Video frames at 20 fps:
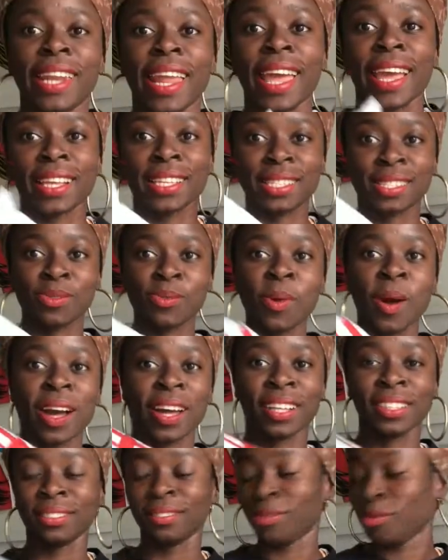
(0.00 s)
Next
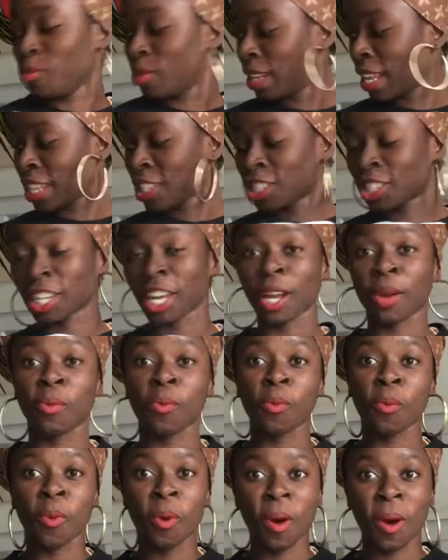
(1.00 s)
one, let's check
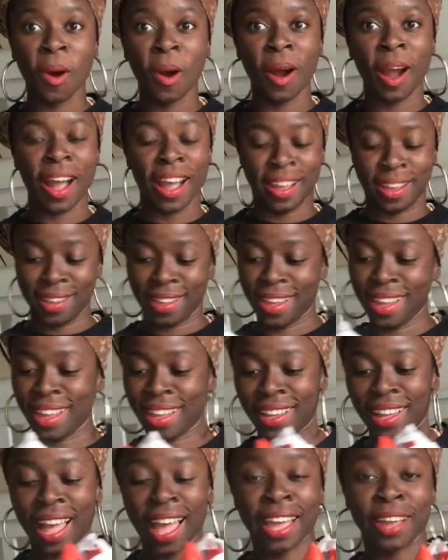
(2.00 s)
what
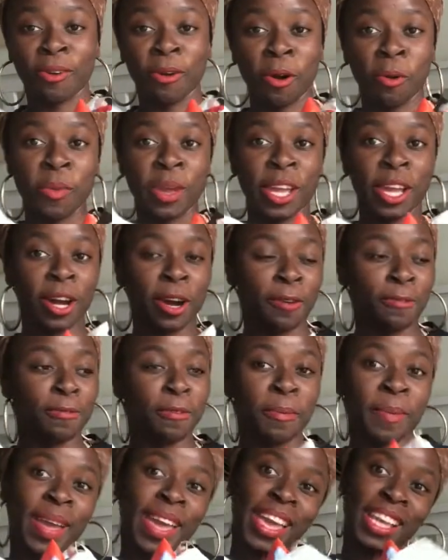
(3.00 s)
we got
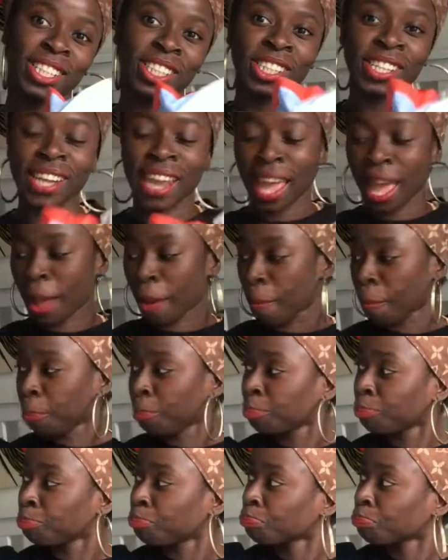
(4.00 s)
from H&M.